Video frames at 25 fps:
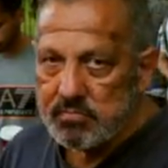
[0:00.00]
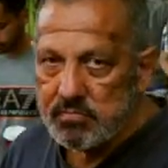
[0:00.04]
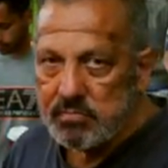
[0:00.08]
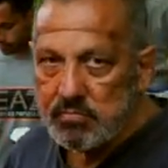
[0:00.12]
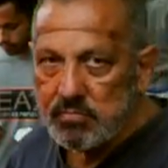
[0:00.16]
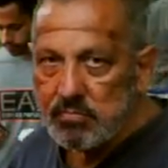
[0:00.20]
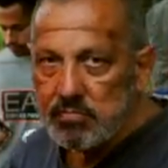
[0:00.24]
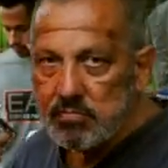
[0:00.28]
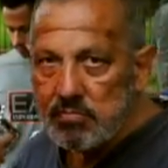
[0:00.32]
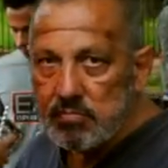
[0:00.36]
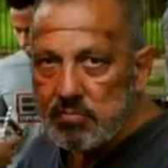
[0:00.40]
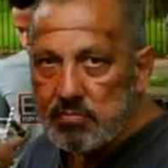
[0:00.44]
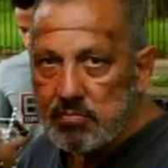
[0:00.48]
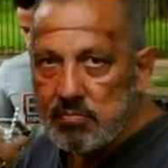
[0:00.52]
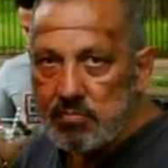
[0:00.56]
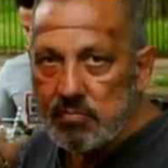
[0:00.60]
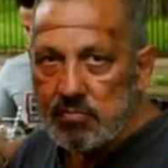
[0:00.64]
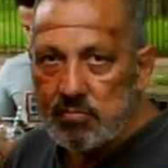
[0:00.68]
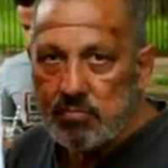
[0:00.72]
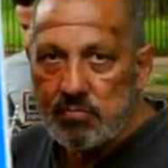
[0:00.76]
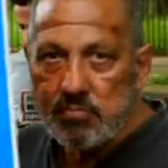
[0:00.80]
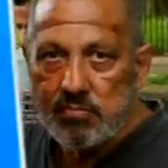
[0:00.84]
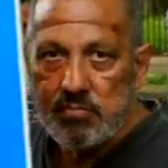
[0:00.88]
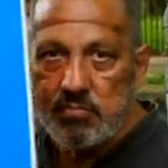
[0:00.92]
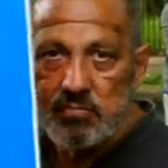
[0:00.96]

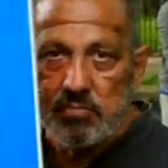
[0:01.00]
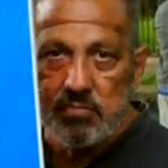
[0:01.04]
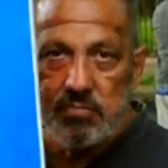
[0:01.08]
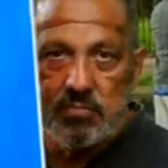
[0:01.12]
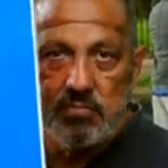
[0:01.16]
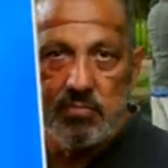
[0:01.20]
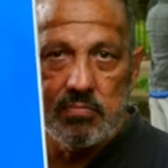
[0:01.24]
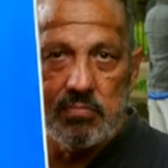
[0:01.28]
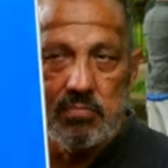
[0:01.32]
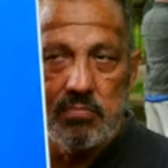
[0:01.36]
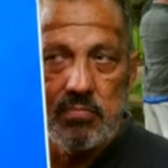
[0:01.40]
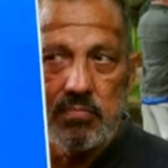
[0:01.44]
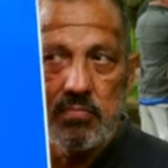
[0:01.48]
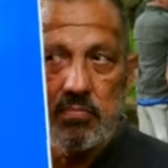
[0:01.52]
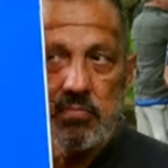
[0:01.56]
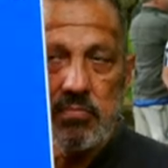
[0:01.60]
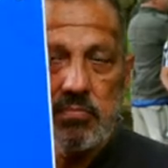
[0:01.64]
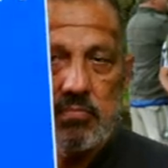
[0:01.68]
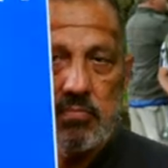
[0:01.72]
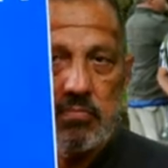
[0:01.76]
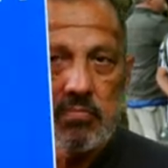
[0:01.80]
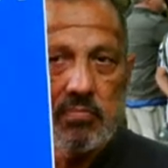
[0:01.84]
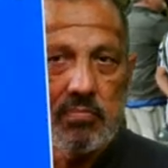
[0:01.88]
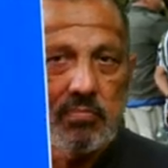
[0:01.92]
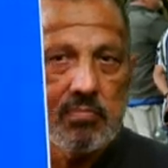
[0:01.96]

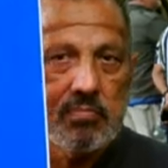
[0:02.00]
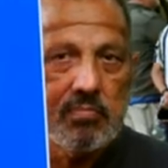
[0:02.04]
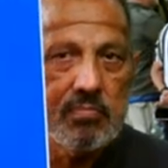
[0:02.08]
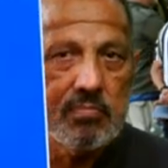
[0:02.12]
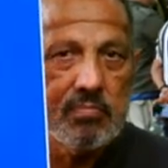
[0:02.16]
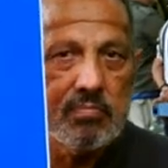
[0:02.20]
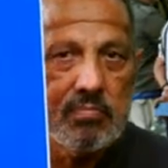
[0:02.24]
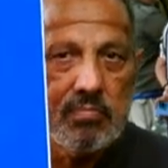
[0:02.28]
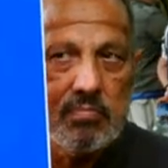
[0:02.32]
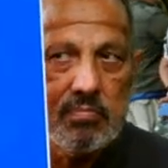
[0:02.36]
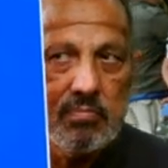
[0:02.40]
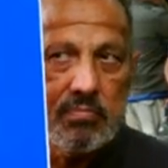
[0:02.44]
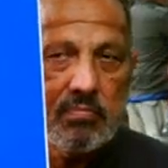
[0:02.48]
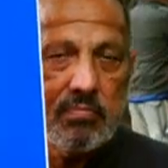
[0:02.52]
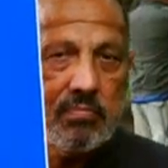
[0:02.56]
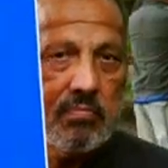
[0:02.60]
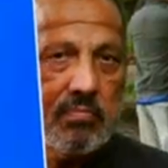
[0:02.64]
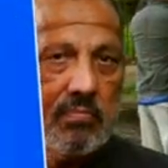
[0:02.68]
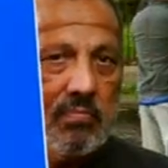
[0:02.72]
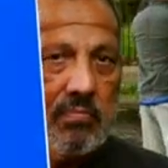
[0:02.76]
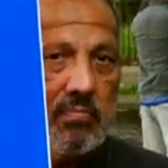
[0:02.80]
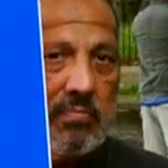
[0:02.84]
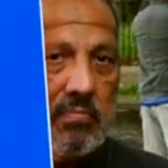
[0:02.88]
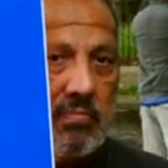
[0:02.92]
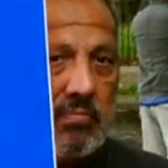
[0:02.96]

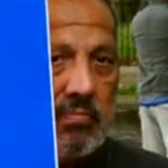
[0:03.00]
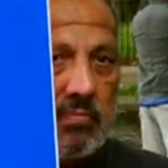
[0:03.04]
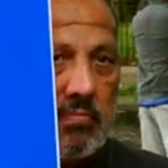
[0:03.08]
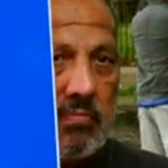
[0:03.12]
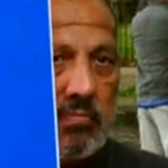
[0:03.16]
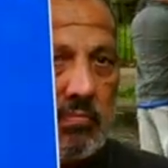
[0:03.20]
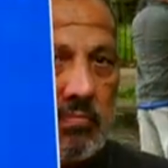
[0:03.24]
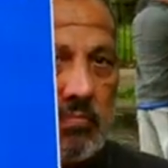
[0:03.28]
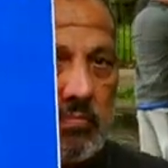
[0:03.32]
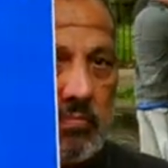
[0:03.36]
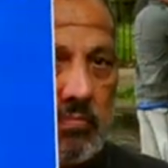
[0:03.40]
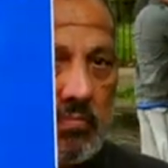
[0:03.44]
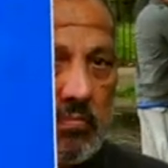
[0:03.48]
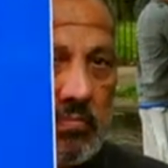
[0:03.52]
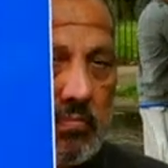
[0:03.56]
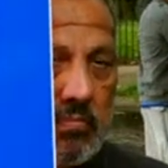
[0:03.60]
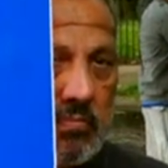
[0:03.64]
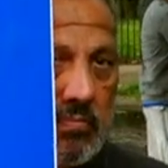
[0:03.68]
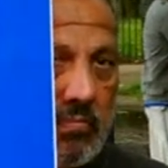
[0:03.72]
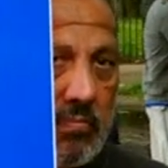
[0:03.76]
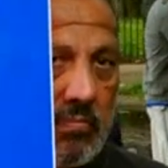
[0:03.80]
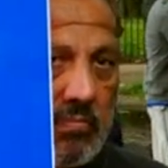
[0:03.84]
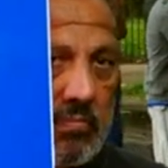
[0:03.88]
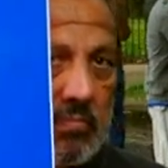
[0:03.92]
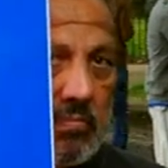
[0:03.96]

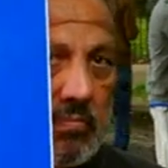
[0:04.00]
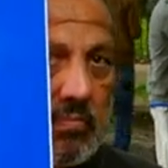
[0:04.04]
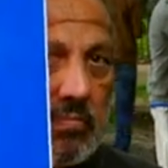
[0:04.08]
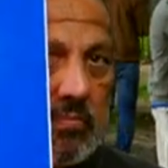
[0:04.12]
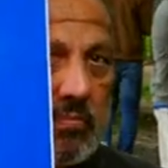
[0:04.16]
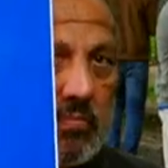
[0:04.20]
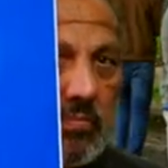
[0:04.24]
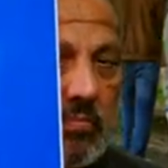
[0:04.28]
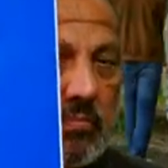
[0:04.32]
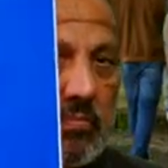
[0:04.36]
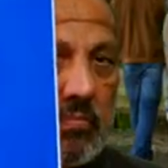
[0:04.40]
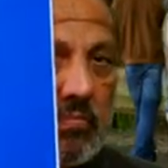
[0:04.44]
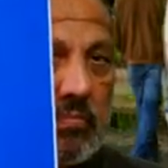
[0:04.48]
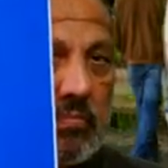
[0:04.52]
This person isn't speaking.